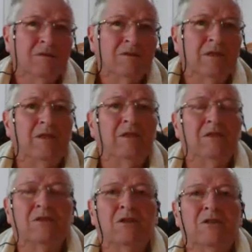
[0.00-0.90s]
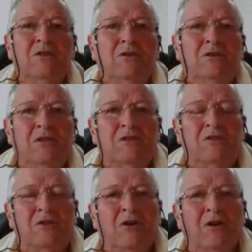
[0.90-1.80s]
See, it's, it's not
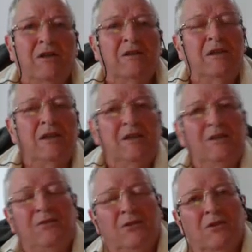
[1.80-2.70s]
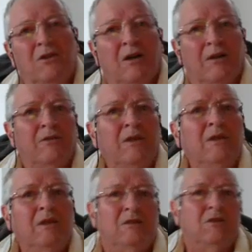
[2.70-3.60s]
just dying at the end of your life,
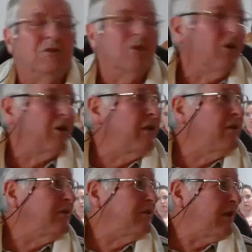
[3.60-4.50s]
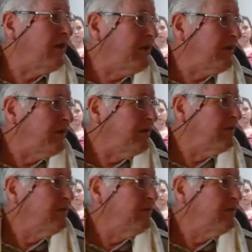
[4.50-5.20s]
it's dying daily.